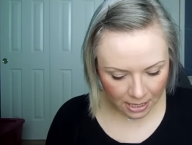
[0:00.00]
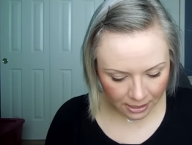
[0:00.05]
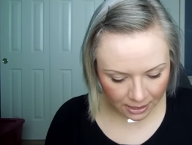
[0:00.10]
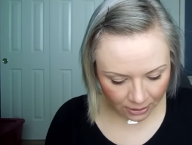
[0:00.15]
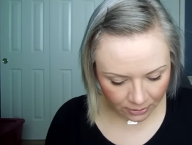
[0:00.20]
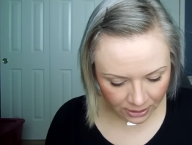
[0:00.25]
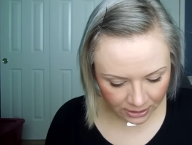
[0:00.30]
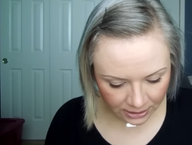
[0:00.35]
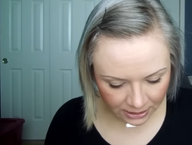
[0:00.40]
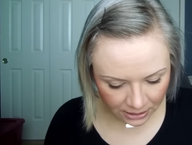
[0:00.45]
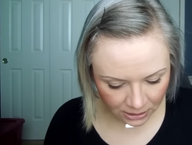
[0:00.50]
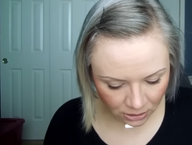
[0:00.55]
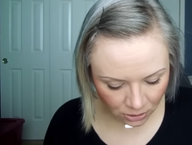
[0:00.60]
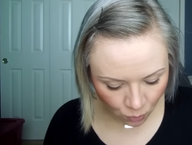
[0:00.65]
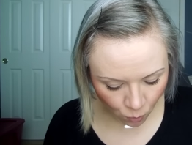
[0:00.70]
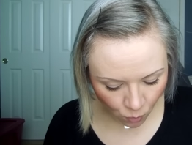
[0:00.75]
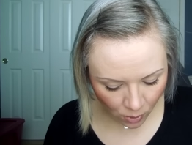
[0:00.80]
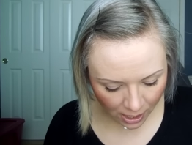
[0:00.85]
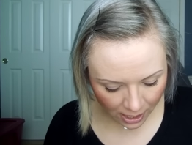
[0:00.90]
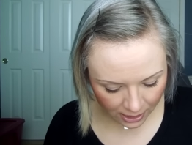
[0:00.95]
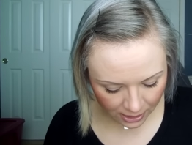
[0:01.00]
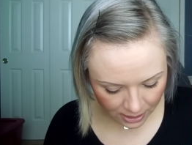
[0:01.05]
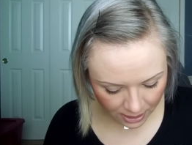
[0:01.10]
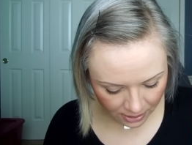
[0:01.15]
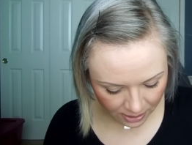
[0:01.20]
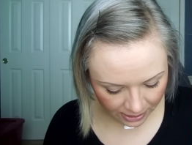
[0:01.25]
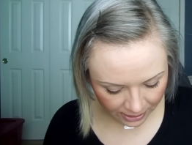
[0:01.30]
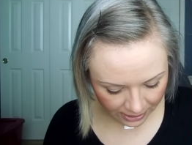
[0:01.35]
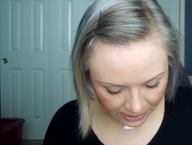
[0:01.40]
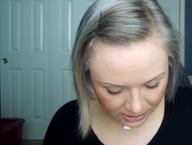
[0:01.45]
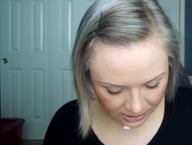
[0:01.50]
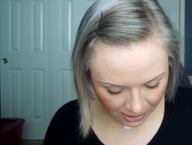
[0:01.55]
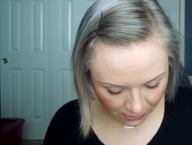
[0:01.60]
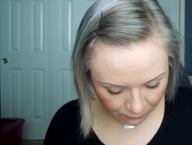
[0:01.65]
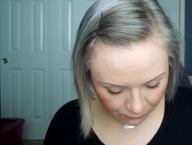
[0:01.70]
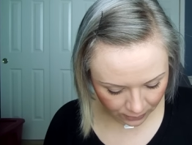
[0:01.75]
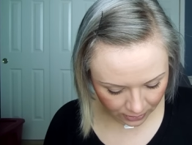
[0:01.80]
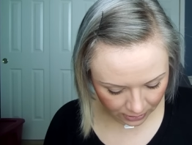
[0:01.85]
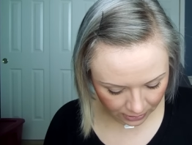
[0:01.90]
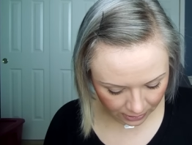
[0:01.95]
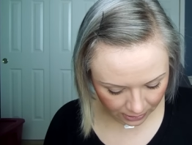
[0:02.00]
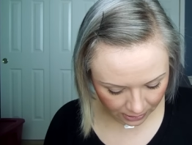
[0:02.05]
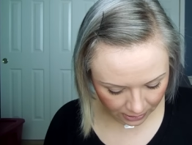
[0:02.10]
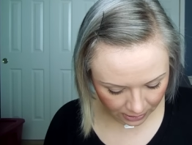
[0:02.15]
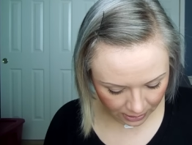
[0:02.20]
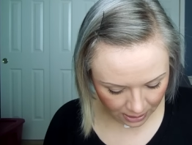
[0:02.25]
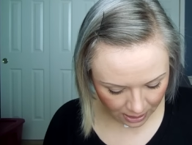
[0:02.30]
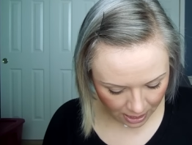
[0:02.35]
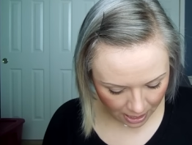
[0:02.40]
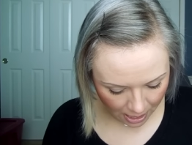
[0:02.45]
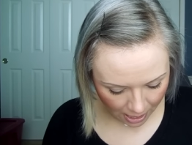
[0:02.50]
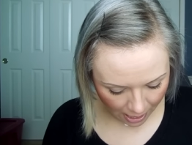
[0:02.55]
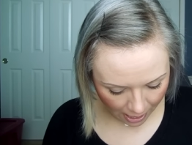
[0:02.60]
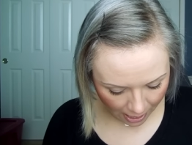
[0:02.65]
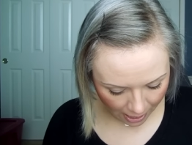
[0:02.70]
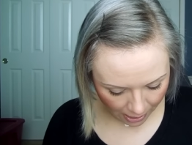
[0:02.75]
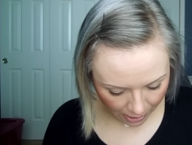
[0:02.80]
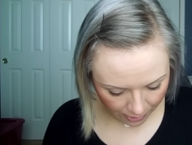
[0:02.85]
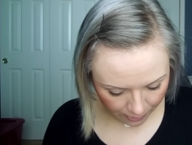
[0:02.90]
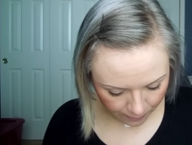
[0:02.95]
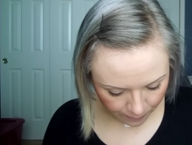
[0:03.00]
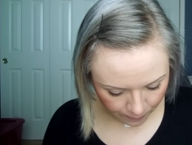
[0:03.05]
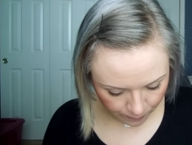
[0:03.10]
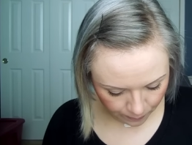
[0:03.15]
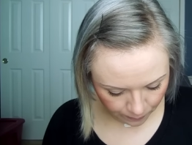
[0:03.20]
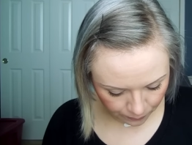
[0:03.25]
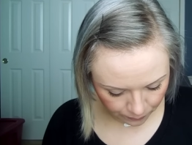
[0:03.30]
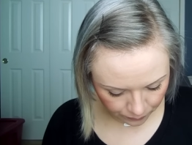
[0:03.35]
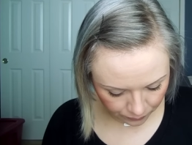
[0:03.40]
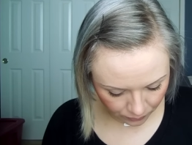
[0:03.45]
Now this is the one that I definitely um,